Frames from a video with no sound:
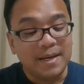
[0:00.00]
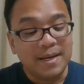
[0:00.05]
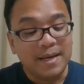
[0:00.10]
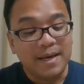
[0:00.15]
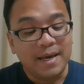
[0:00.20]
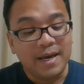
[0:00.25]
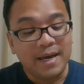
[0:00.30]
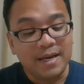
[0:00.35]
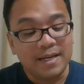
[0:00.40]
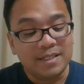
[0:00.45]

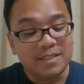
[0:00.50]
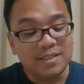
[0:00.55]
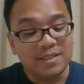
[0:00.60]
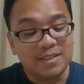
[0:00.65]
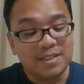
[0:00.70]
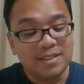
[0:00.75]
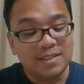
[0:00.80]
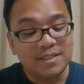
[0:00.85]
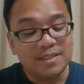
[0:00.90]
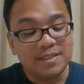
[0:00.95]

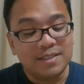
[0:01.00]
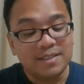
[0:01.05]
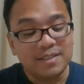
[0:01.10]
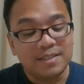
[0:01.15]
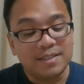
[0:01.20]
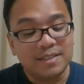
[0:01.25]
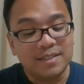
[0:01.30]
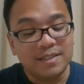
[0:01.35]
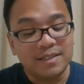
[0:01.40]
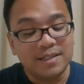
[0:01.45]
And
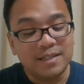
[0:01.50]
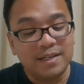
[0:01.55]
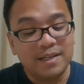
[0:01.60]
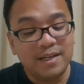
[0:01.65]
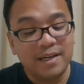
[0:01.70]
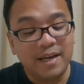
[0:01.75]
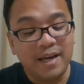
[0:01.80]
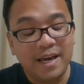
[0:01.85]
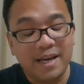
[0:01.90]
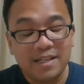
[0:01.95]

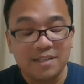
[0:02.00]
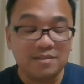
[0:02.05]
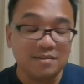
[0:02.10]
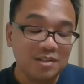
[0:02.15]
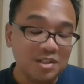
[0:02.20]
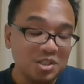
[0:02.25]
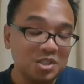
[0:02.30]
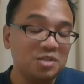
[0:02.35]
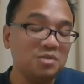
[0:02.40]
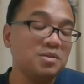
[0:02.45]
and
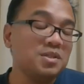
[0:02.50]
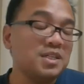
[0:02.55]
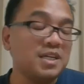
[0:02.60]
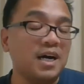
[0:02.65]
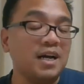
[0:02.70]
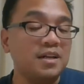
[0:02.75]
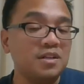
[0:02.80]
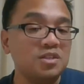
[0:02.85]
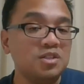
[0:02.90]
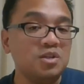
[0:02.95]
the students
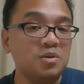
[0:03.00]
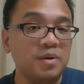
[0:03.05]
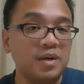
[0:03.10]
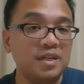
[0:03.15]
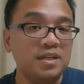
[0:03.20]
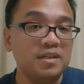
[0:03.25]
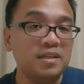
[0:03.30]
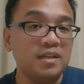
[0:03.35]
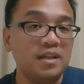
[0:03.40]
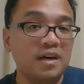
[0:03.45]
got into
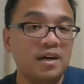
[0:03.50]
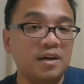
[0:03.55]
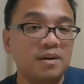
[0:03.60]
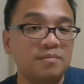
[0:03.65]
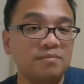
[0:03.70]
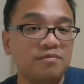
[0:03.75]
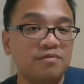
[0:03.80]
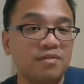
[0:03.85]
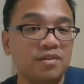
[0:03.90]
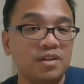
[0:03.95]
it
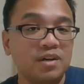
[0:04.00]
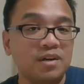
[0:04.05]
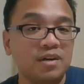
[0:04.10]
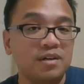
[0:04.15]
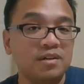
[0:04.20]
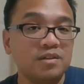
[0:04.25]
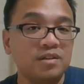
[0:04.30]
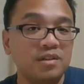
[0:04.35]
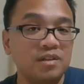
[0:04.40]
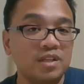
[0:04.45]
for
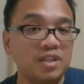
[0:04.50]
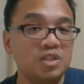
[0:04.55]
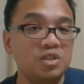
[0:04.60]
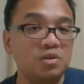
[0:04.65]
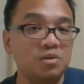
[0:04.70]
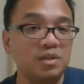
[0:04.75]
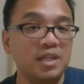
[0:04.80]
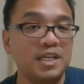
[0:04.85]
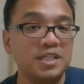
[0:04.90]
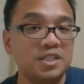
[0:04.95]
the
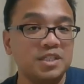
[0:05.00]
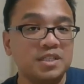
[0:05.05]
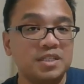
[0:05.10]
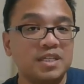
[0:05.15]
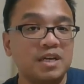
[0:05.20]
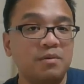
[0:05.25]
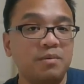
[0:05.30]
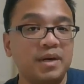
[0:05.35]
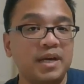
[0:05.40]
two lessons that we